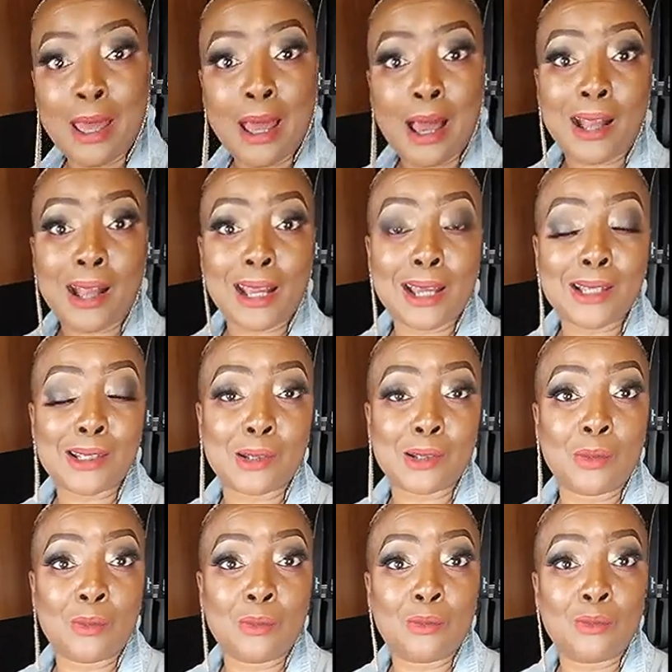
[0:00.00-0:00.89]
I got
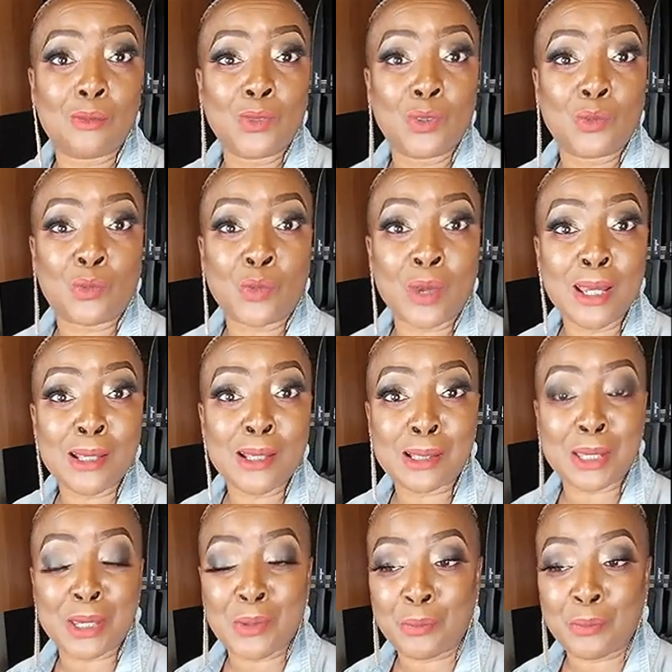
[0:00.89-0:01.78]
some red
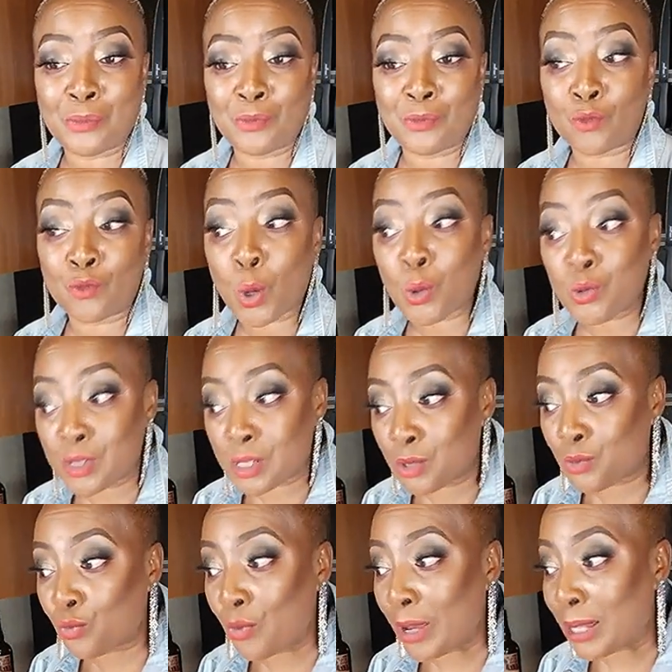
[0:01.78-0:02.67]
skin,
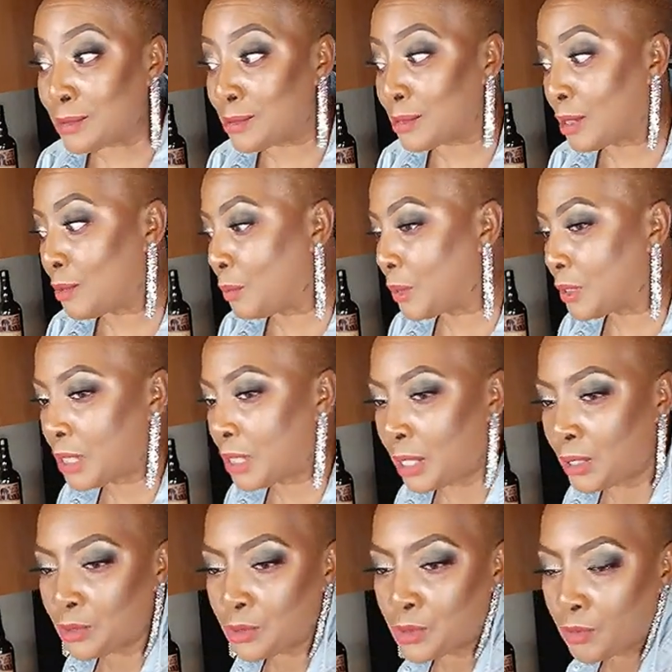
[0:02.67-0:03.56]
roasted red skin
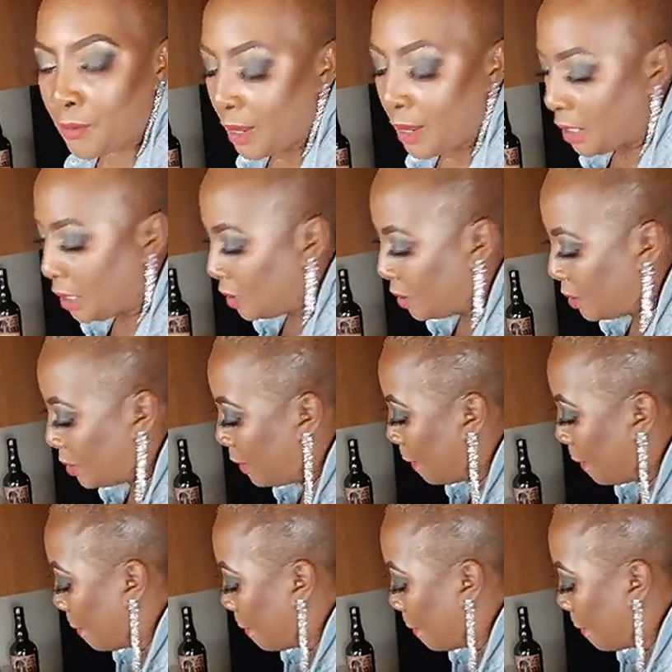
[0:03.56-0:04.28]
potatoes right here.